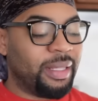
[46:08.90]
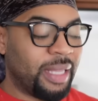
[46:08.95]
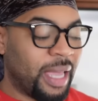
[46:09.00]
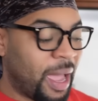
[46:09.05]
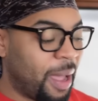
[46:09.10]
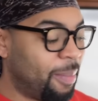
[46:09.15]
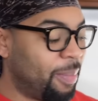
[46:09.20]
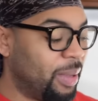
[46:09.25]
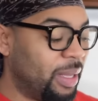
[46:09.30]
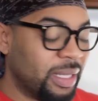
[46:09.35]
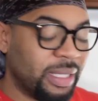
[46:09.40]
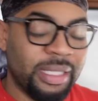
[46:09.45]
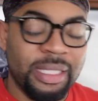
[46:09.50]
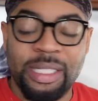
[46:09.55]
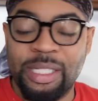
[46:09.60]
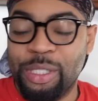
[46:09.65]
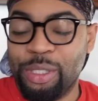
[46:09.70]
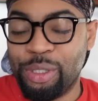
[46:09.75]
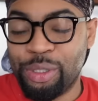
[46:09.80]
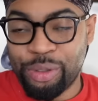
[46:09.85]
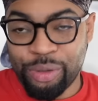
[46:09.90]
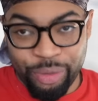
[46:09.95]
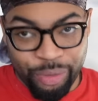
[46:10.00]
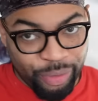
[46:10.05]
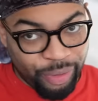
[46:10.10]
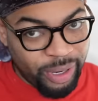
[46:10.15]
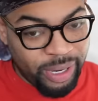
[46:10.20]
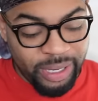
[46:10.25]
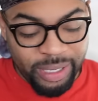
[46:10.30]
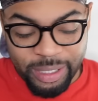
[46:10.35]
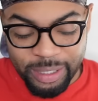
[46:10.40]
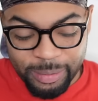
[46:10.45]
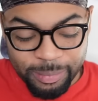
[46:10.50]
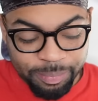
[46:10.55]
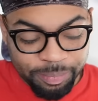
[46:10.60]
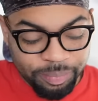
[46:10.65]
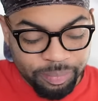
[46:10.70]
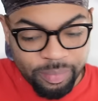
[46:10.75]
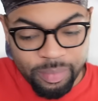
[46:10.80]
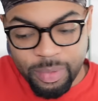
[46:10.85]
Top is destroyed.
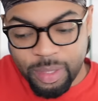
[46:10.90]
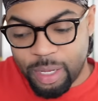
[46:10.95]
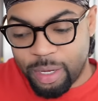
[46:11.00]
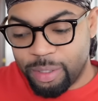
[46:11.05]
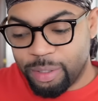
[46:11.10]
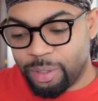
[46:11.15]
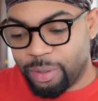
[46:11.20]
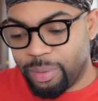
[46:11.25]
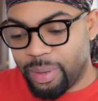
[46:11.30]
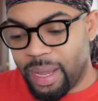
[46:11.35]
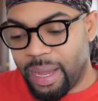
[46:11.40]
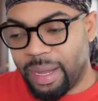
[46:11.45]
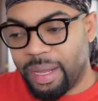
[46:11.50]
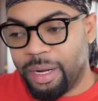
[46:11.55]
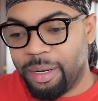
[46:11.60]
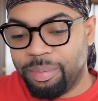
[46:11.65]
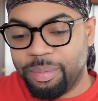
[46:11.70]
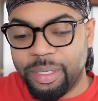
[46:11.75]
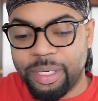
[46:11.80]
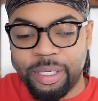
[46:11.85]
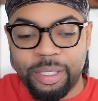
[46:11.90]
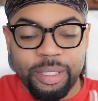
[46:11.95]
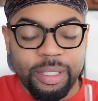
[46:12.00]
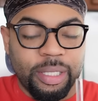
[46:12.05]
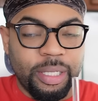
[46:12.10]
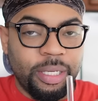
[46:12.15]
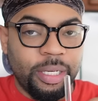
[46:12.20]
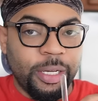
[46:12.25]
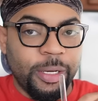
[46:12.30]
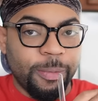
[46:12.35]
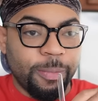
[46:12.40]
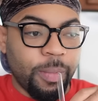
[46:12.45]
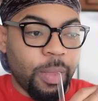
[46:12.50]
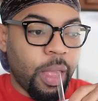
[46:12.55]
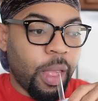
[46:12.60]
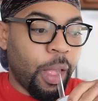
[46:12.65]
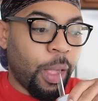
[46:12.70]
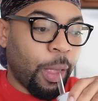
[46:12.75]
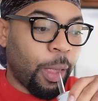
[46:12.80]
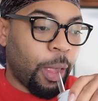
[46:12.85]
So we gotta get up there, clean up,
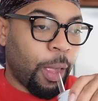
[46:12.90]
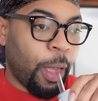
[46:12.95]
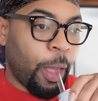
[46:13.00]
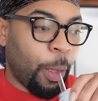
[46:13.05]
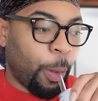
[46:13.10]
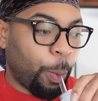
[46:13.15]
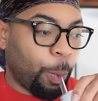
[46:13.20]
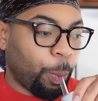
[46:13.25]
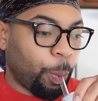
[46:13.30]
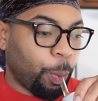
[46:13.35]
and yeah.